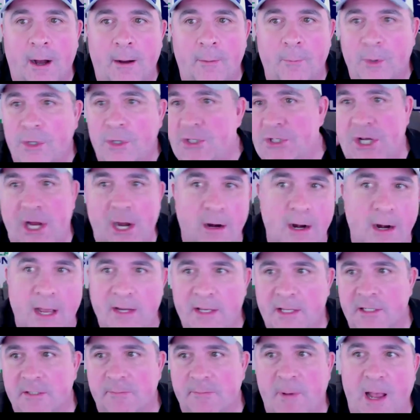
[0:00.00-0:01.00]
We share
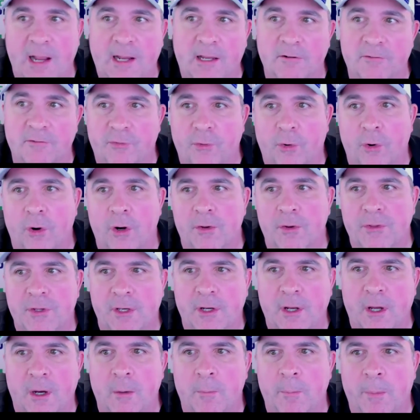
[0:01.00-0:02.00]
ideas back and forth,
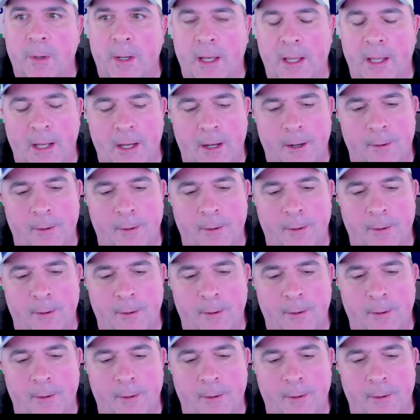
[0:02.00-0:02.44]
but